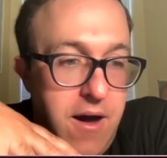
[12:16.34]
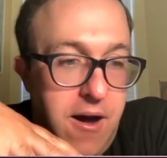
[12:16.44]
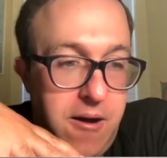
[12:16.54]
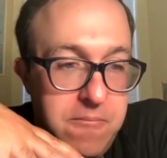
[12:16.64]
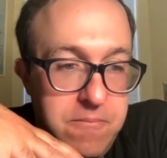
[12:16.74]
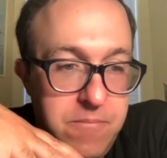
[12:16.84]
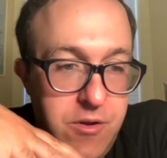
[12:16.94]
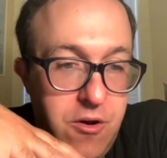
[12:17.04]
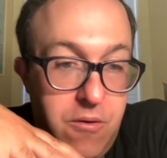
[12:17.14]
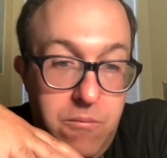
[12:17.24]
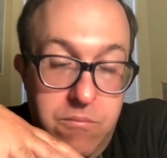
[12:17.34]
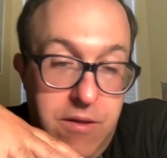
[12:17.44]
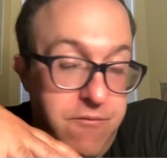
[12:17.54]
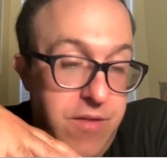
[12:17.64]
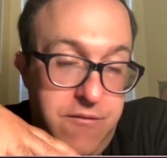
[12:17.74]

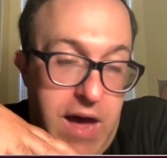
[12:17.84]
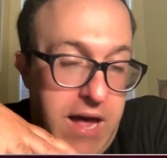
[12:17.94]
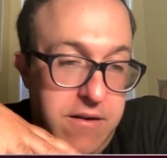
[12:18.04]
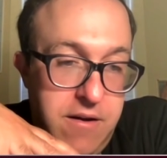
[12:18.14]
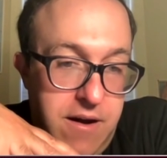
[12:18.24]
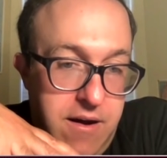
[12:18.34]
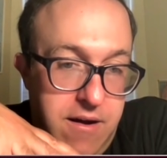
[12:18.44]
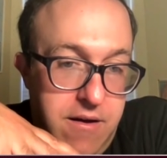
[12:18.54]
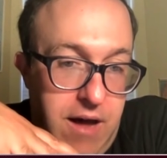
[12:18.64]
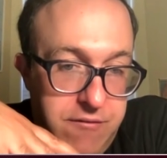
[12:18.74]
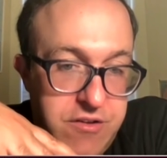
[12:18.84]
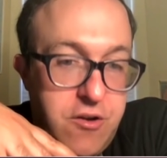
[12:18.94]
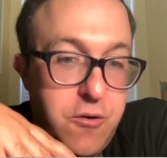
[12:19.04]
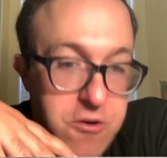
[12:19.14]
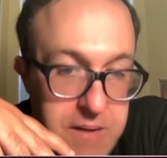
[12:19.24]
They've had obviously
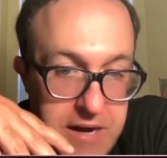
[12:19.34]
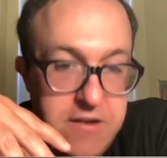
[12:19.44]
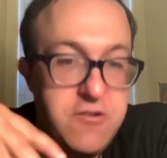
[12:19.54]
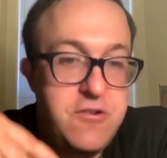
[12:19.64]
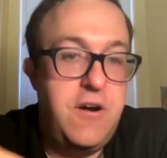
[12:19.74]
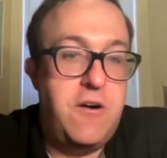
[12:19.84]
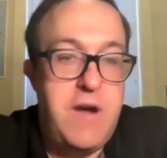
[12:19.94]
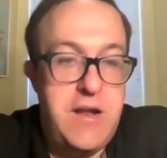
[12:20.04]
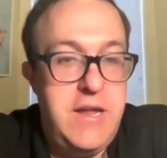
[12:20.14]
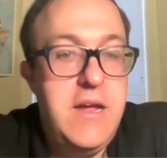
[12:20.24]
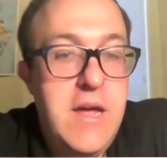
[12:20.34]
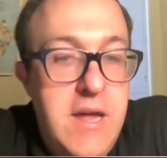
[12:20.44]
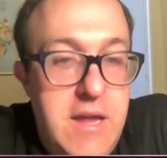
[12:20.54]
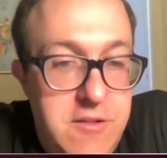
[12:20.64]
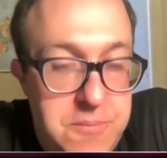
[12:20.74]
quarterback injury already
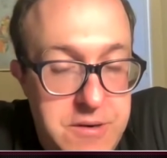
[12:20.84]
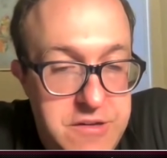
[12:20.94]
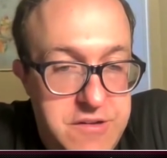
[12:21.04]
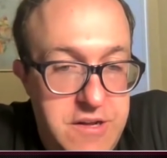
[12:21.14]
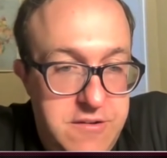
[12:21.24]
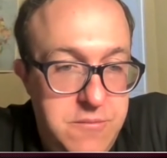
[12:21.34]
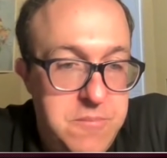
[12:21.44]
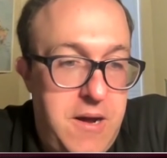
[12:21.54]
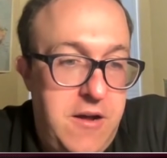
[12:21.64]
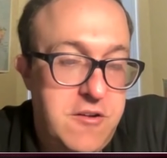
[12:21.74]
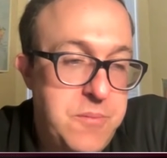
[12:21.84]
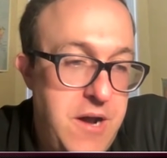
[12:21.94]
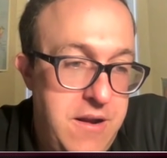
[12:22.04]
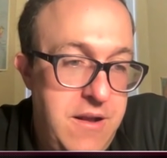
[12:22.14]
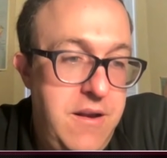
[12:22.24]
in the preseason with Miles
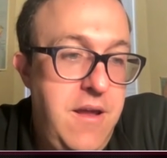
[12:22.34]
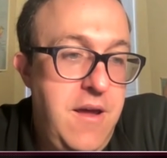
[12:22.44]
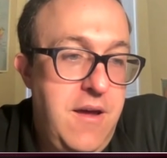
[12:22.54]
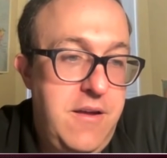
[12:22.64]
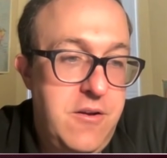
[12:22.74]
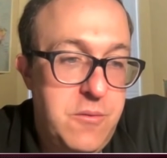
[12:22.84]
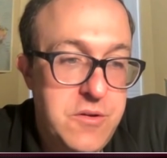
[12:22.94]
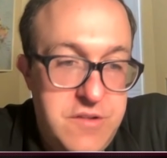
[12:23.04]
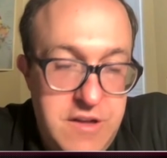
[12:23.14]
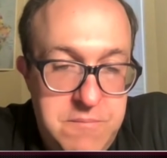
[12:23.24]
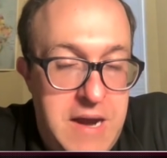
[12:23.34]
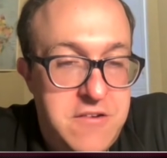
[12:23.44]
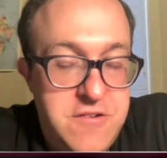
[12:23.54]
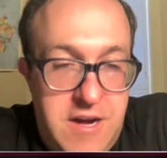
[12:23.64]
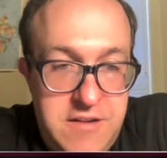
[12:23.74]
Brennan. We'll see if
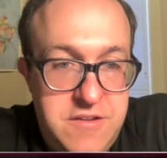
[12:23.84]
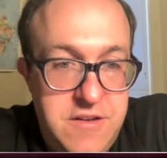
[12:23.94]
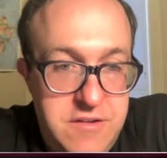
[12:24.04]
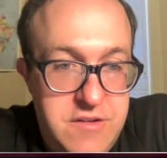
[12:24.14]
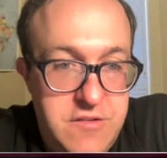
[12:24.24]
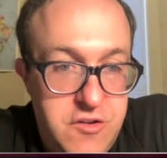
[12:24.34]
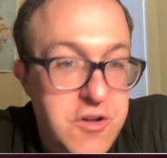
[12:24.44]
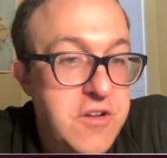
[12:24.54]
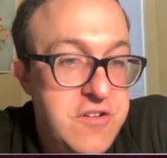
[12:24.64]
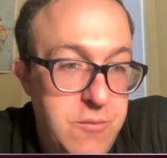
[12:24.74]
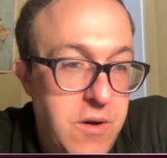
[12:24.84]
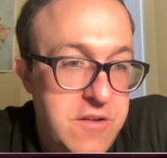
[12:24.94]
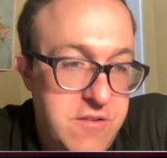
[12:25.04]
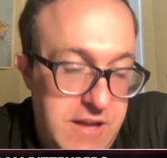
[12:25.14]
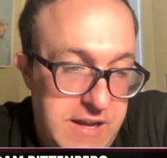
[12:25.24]
Max Johnson is as good as he
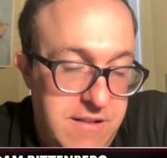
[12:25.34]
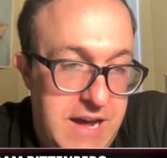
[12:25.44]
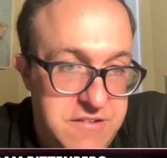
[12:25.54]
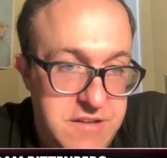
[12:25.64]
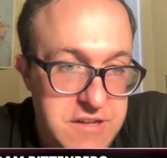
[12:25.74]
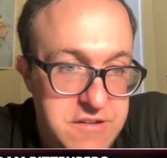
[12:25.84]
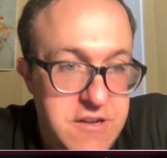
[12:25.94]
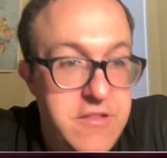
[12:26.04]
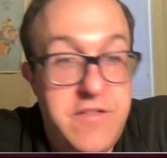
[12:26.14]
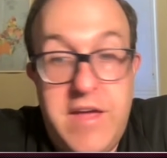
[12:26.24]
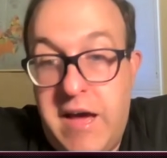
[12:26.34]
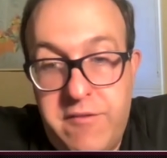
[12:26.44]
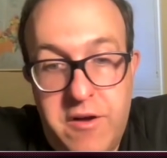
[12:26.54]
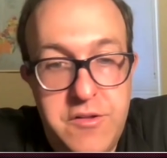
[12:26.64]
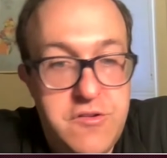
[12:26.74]
was late last season. And then they have
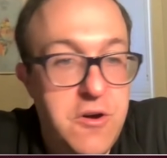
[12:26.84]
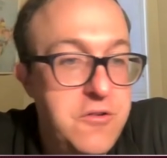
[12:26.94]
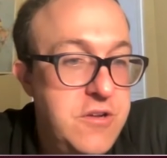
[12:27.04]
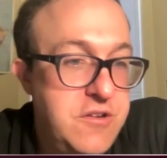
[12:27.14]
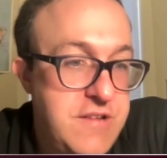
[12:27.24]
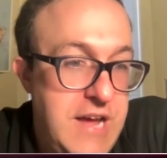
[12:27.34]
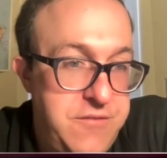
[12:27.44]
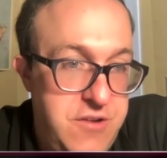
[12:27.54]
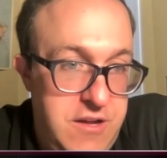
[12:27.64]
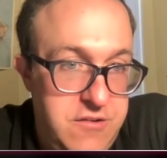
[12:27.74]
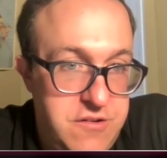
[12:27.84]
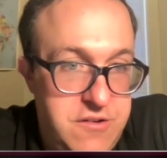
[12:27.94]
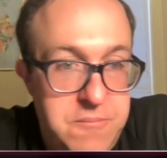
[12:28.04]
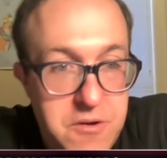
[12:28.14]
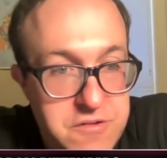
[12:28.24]
all these coaching staff changes
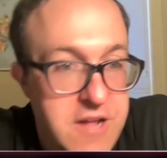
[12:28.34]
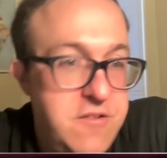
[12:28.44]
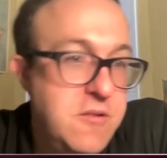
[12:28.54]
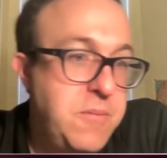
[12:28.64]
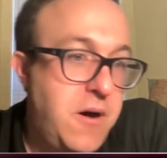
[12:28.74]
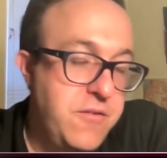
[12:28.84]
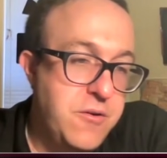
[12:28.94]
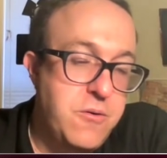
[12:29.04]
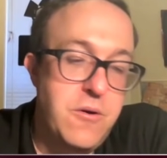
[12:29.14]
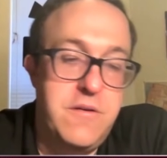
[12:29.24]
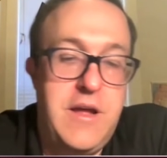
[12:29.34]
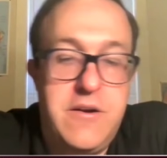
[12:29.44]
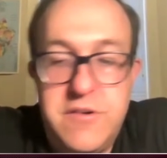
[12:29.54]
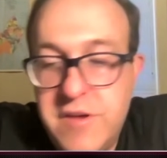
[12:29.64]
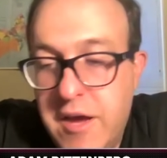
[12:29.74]
on both sides of the ball and the
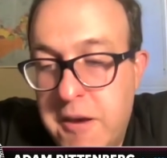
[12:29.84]
coordinators.